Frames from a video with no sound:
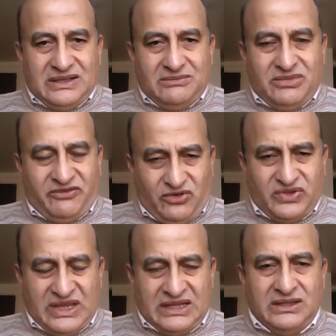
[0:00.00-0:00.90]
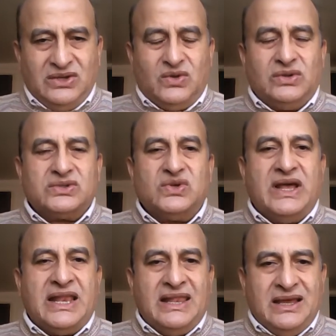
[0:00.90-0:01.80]
Before that, they also
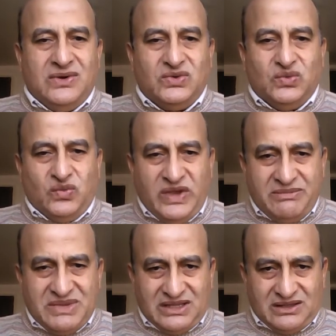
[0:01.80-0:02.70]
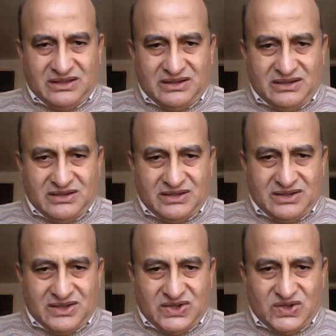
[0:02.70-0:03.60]
allowed women
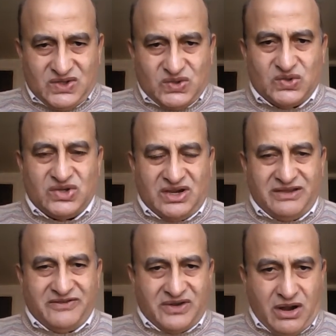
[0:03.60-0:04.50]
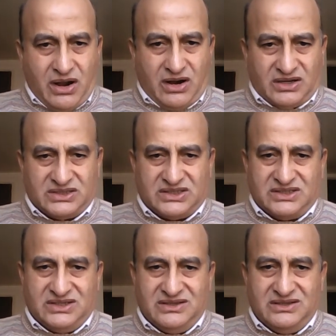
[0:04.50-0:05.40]
to drive cars.
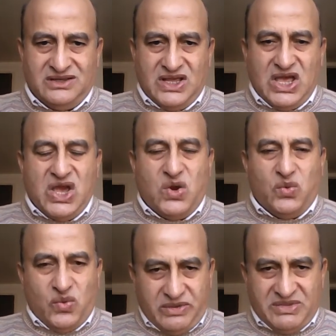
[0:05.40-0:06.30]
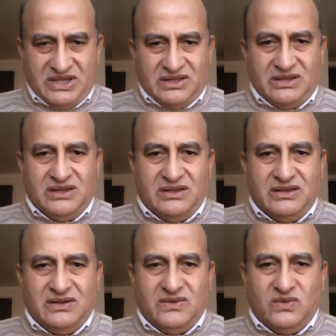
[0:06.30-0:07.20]
Women
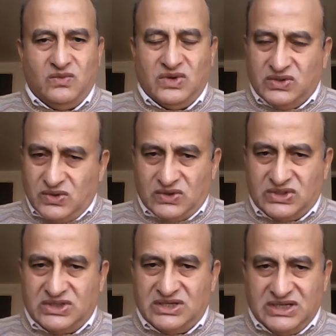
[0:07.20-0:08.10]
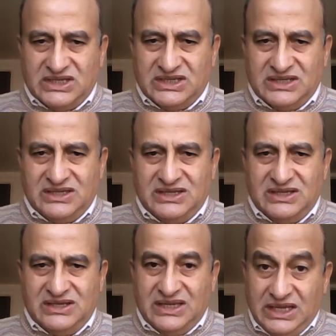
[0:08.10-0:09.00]
were not treated
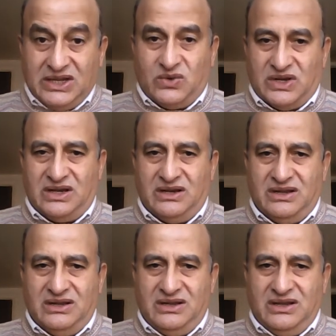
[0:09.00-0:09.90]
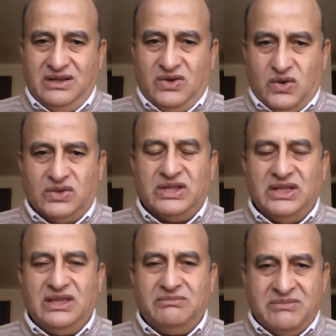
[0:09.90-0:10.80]
equal.
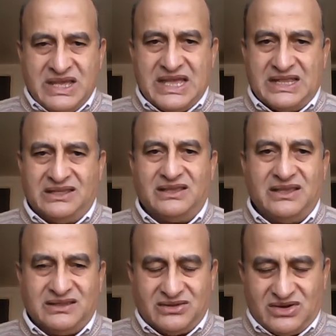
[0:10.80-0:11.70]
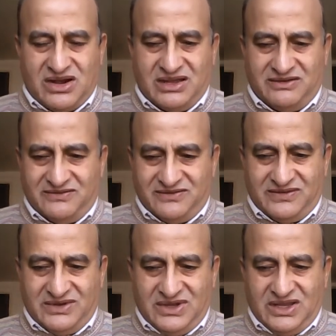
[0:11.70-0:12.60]
Only man can drive
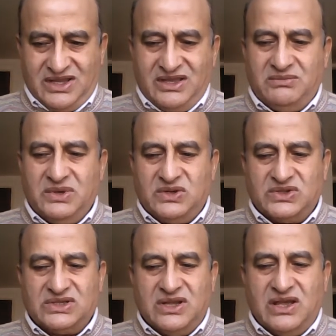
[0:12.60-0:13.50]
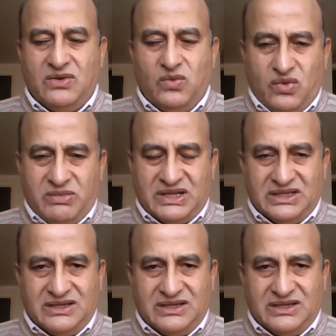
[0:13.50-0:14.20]
because woman